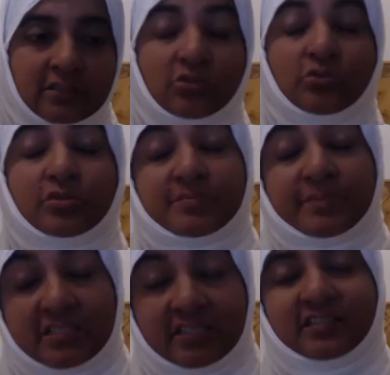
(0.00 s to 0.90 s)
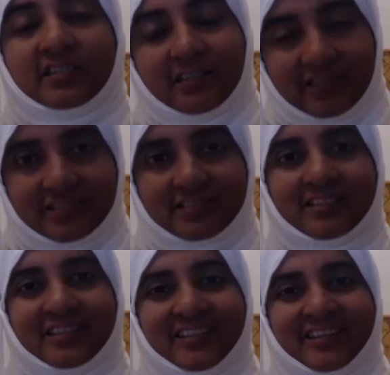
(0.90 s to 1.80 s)
the course material is
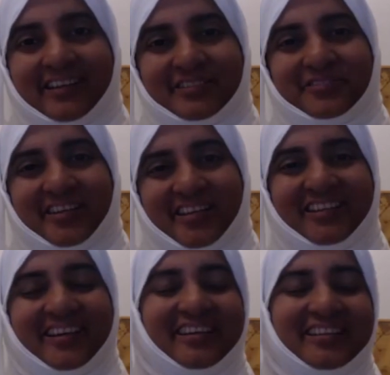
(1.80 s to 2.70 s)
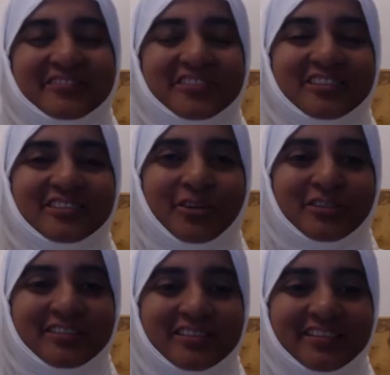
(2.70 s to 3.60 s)
at a fairly high level, not
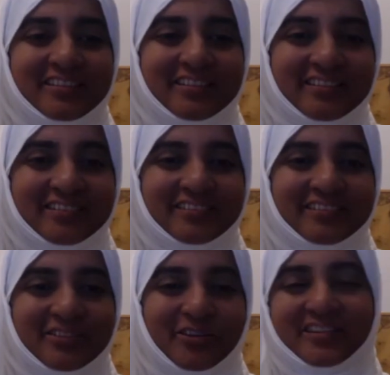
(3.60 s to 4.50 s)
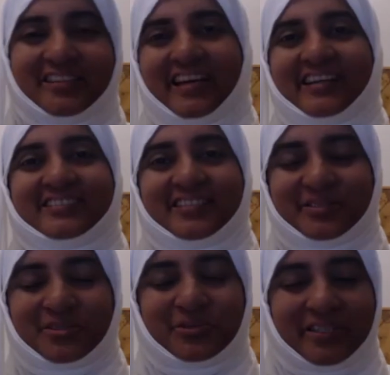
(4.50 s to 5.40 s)
the uh, not the
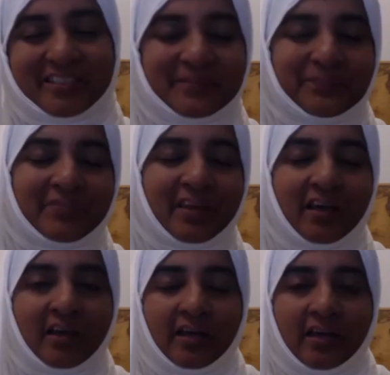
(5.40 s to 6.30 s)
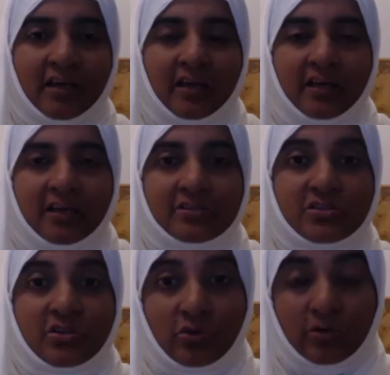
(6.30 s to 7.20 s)
access to it.
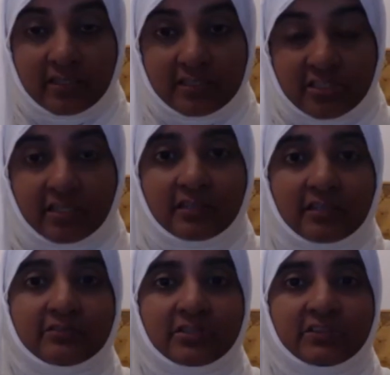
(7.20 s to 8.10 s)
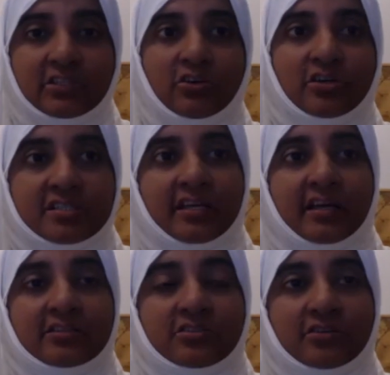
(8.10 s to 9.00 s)
So inshallah, we will launch
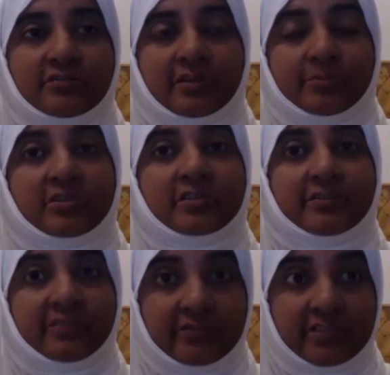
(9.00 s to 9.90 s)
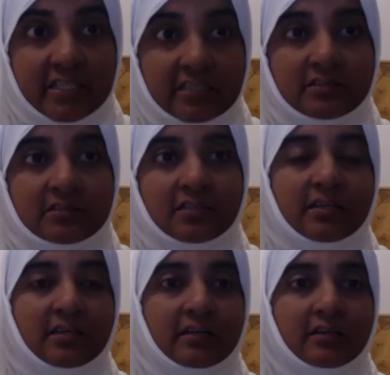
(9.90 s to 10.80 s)
that on February 15th.
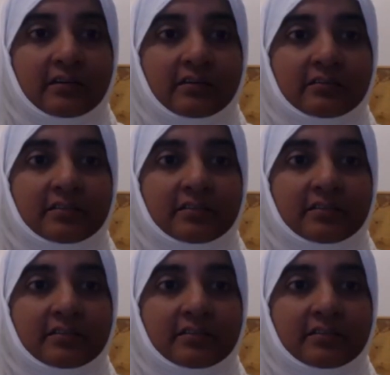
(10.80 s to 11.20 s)
Uh,